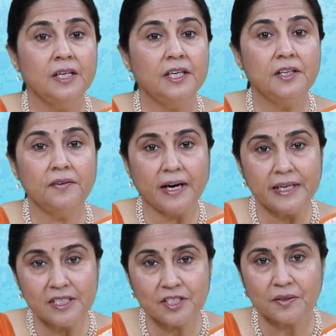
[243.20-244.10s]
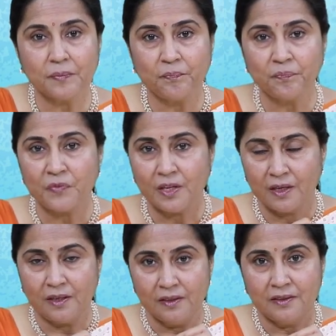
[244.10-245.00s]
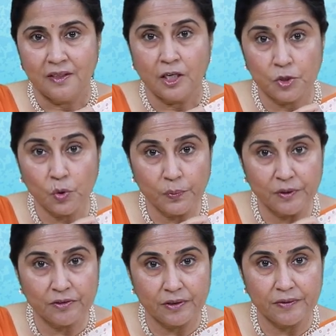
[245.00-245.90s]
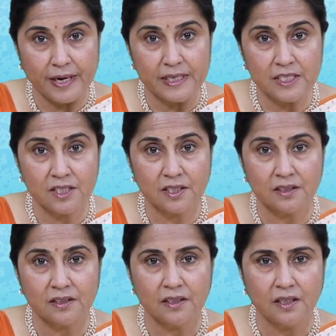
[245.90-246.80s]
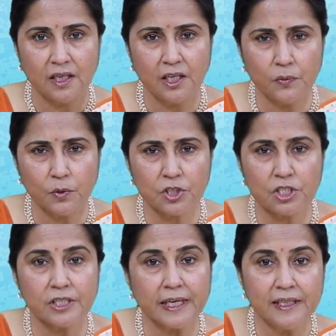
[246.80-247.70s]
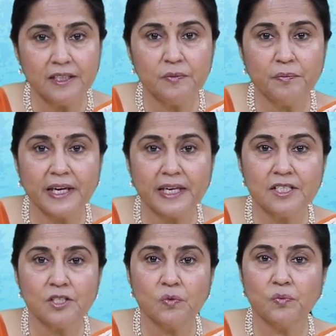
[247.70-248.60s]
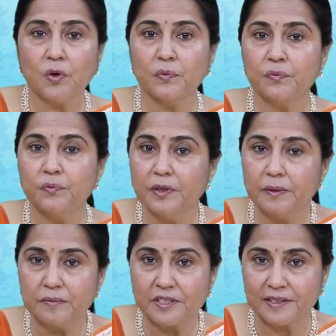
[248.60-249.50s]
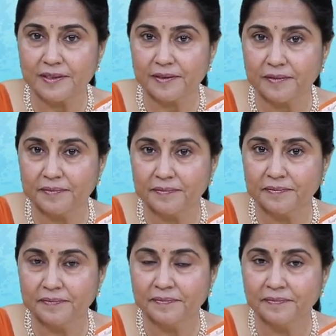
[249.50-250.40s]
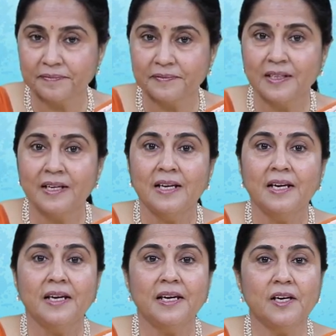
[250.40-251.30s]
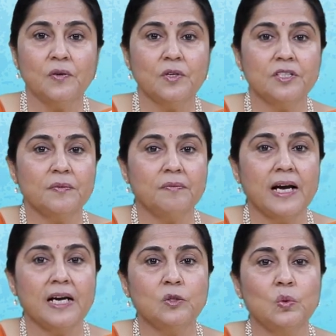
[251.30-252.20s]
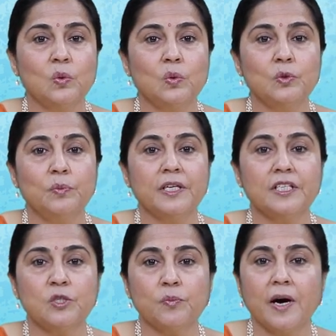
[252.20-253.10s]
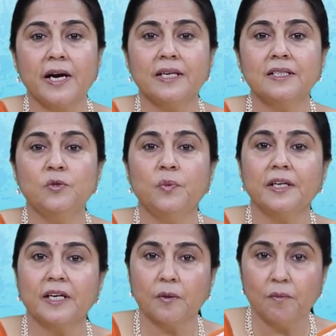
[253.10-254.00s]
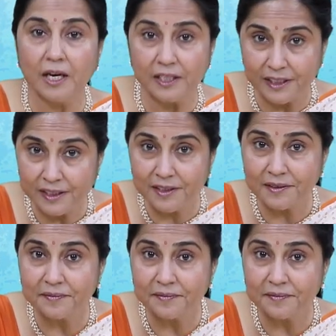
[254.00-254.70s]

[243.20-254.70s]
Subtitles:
He writes, Ashok Mitran writes, he was tailor-made for films. Here was a man who could be inspired when commanded.